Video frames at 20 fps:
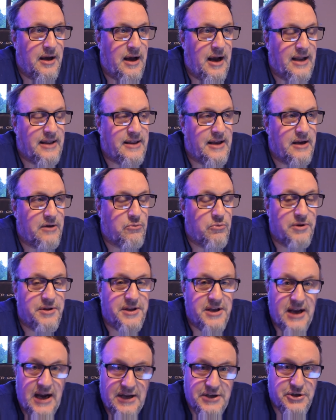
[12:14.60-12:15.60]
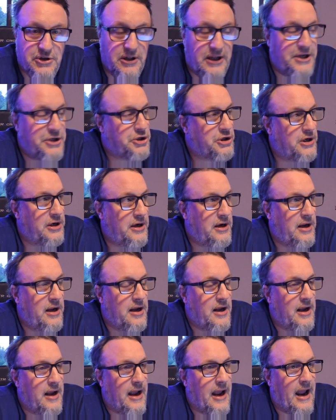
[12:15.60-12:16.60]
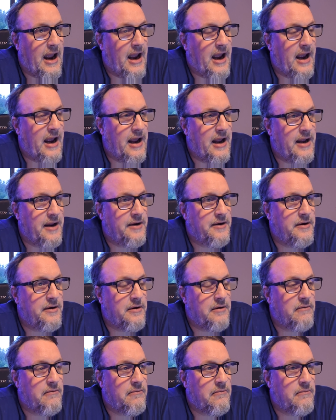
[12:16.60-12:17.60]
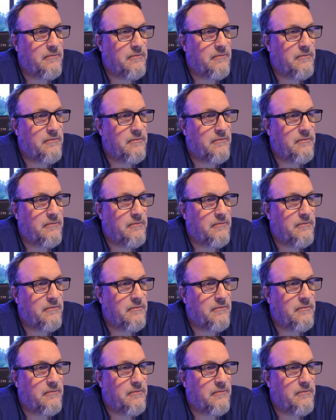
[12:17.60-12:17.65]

I think with the isolation and,